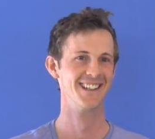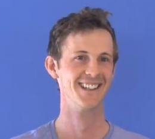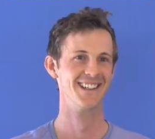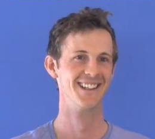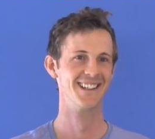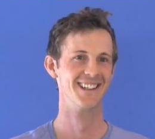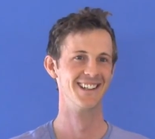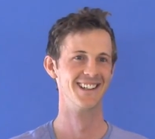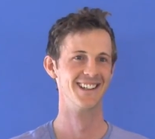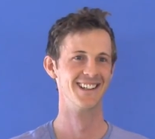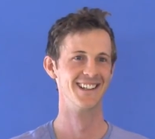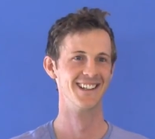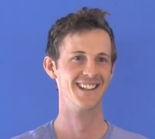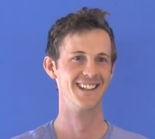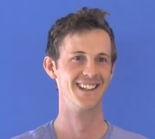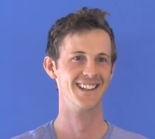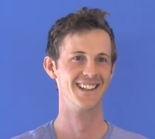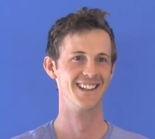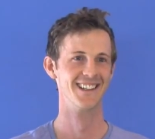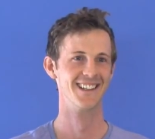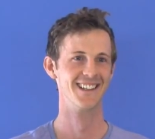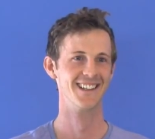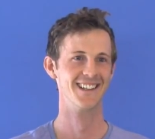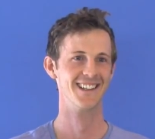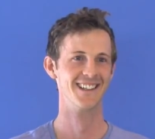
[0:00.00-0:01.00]

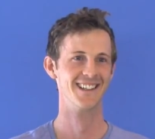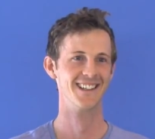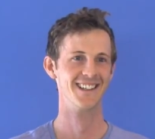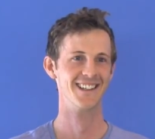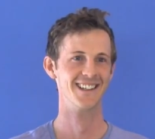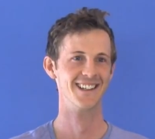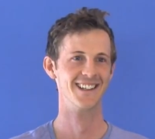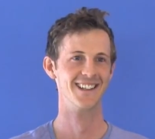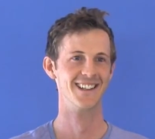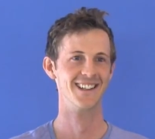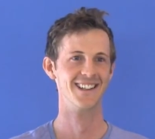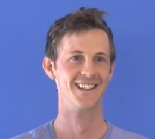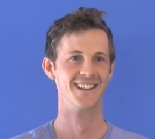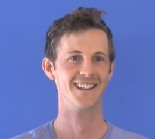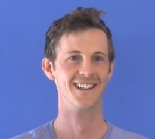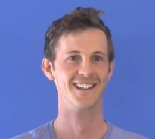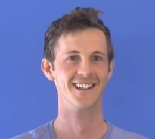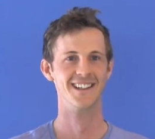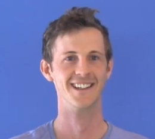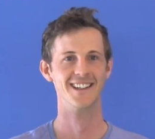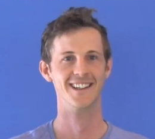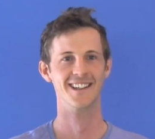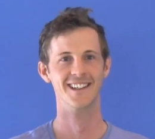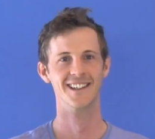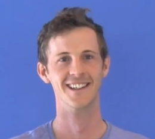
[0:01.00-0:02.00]

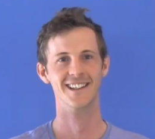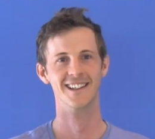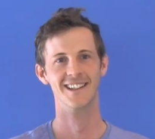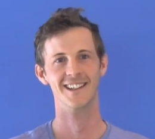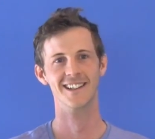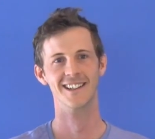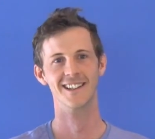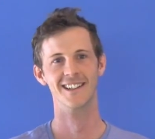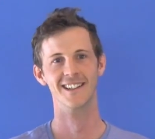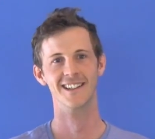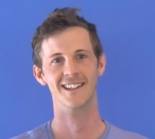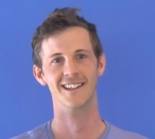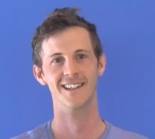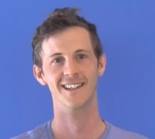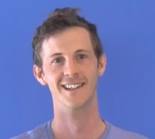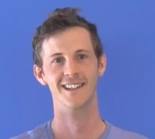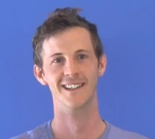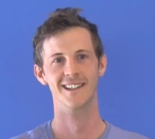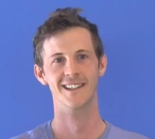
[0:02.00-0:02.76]
No one is speaking in this clip.